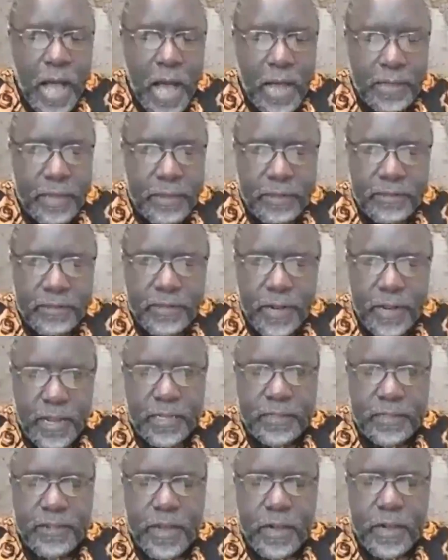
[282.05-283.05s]
I just
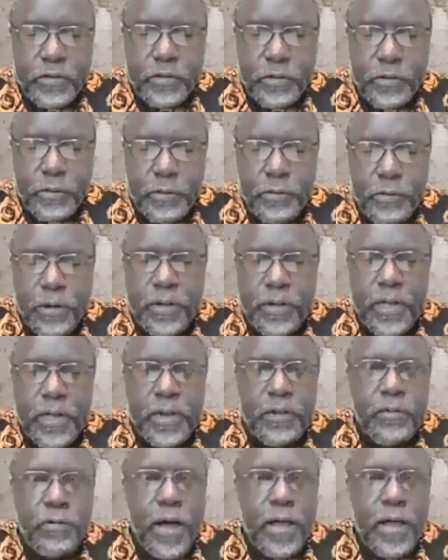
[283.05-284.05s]
lecture to you and
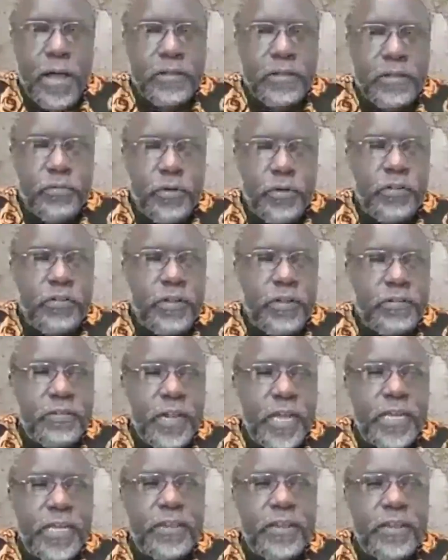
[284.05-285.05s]
then you ask questions
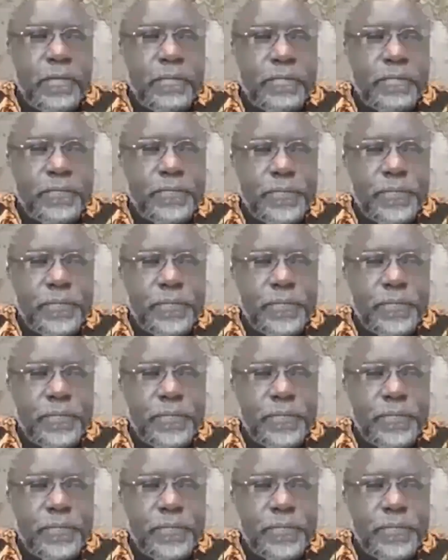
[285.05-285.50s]
later.